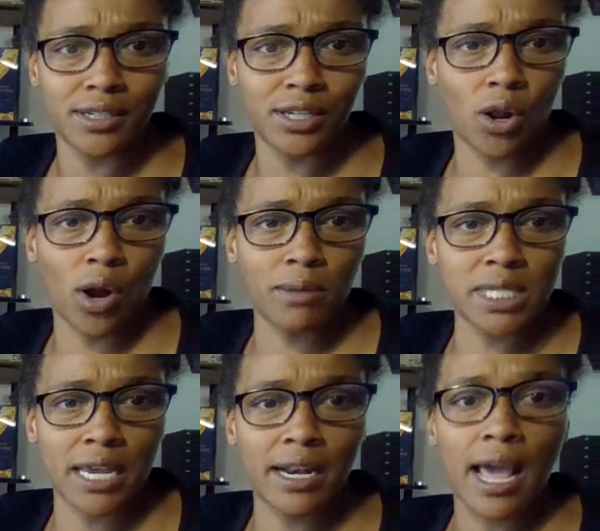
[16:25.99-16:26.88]
You know what I'm
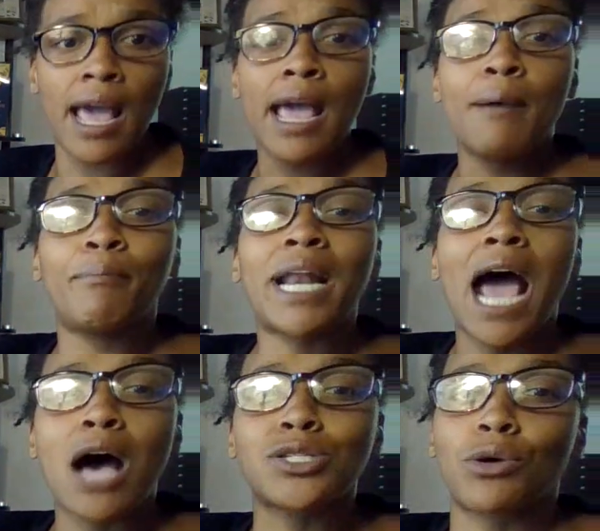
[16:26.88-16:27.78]
saying? But
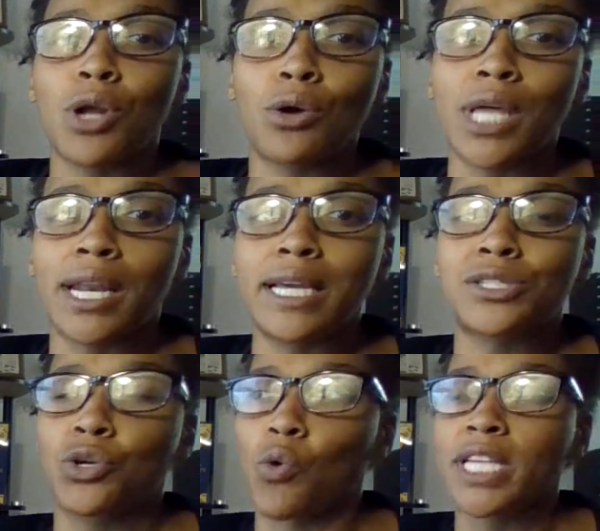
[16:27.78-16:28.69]
I also know
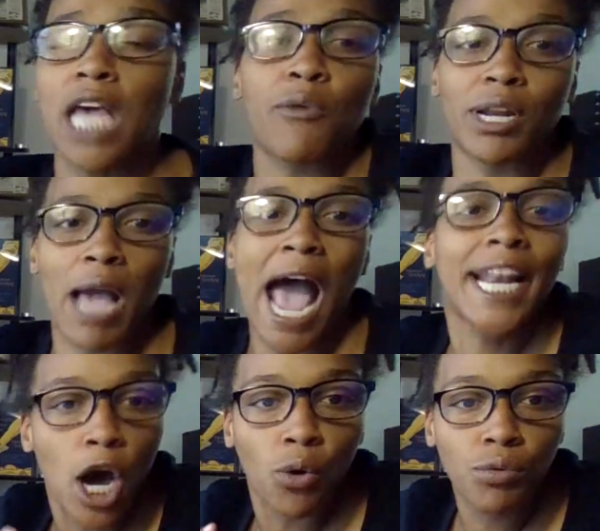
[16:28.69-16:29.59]
that
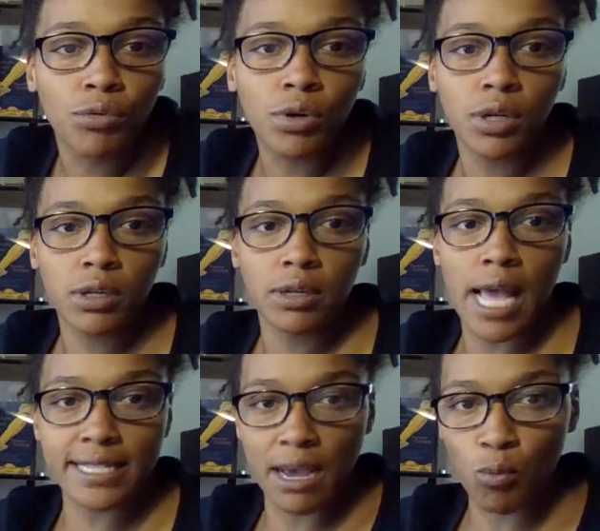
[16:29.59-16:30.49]
I know
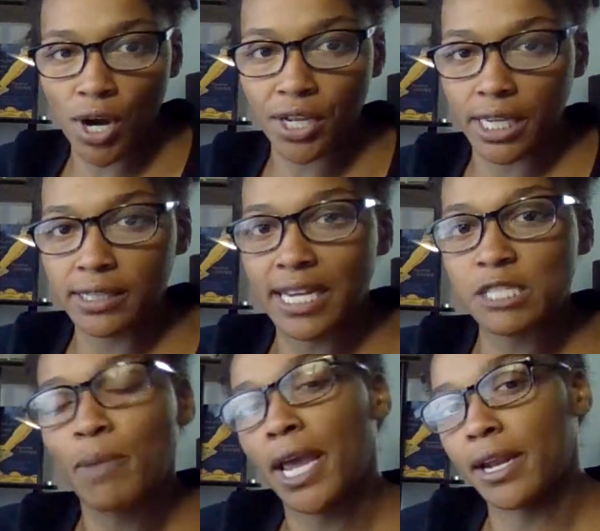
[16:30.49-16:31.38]
as I'm working that
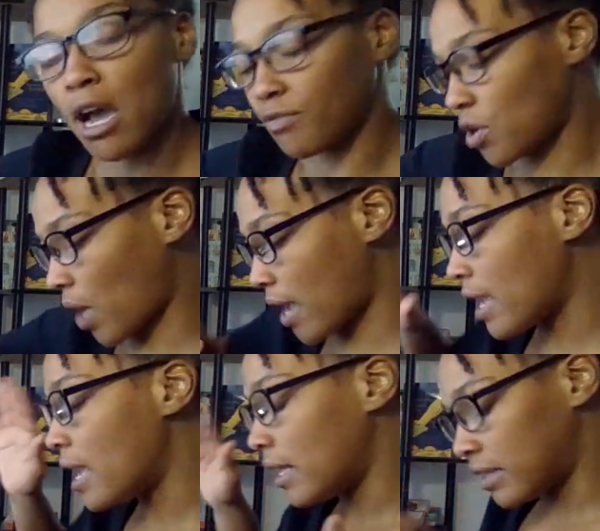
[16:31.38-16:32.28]
it's paying off.
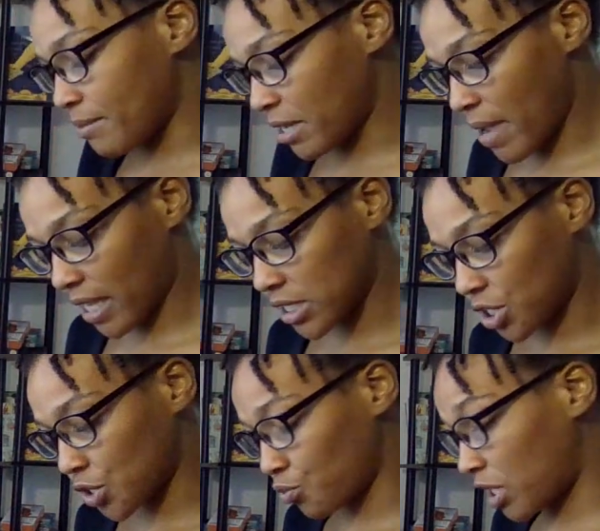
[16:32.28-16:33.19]
Okay. Let me get back
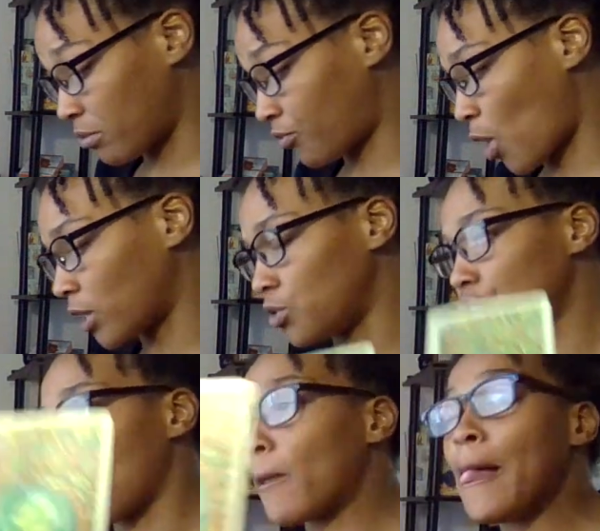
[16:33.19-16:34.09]
into this reading before I
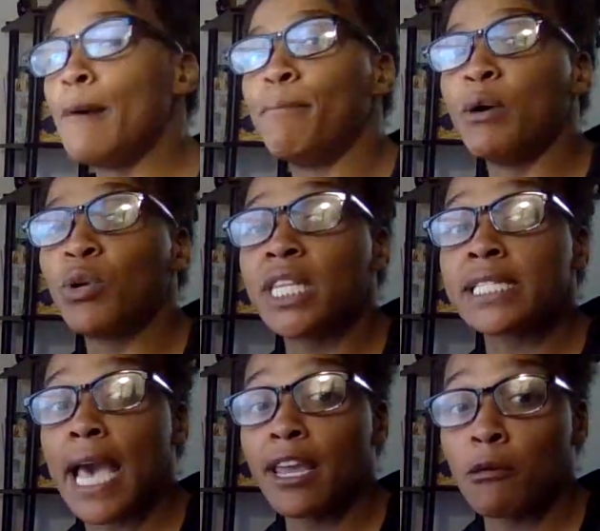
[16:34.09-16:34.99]
lose y'all. But with
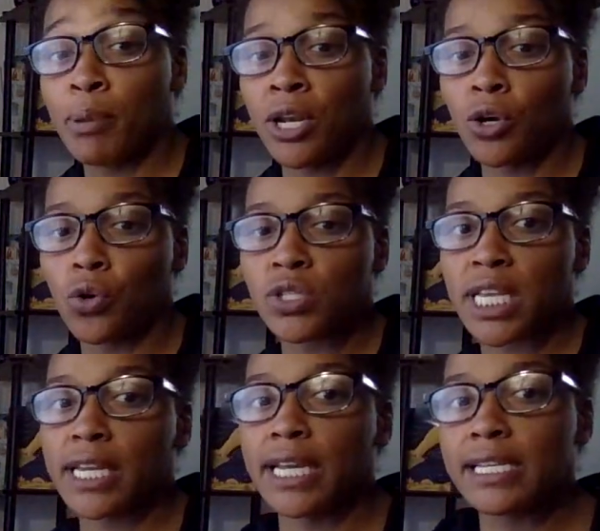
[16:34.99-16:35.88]
this Eight of Pentacles,
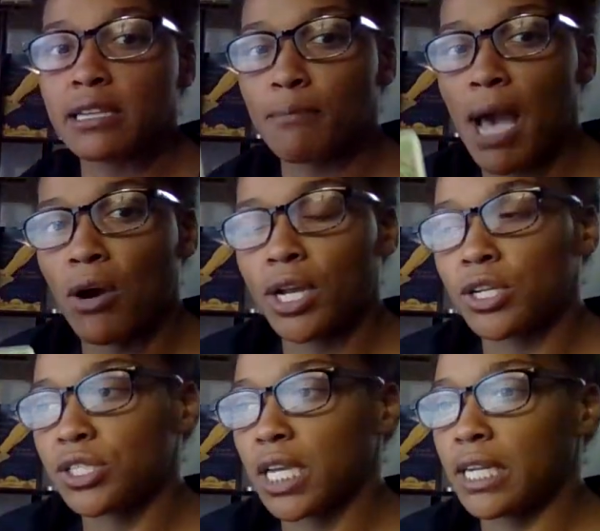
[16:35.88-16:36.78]
it is about
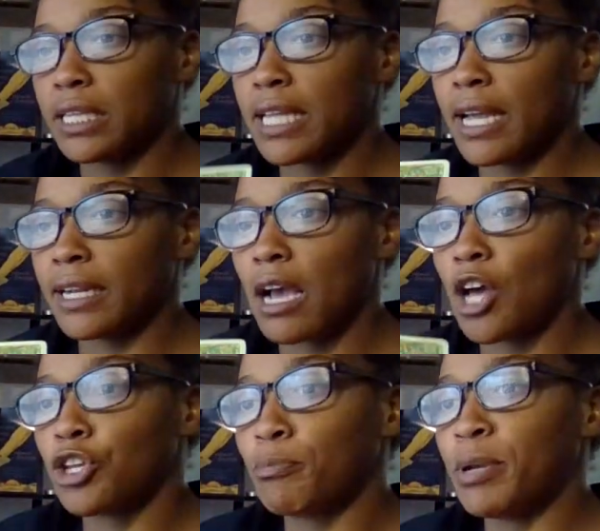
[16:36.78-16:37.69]
understanding that
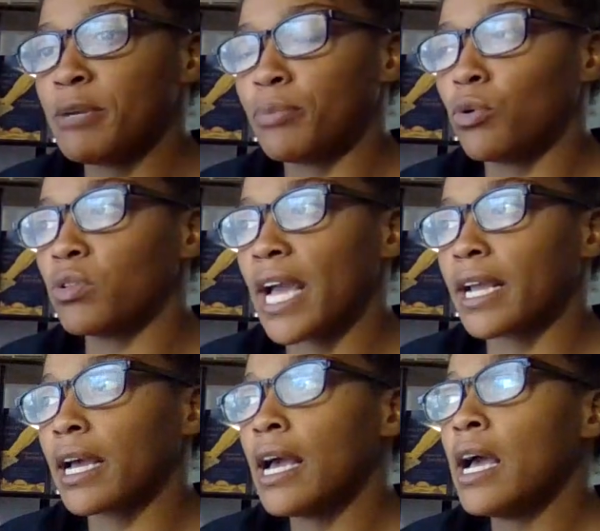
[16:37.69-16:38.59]
other people, like,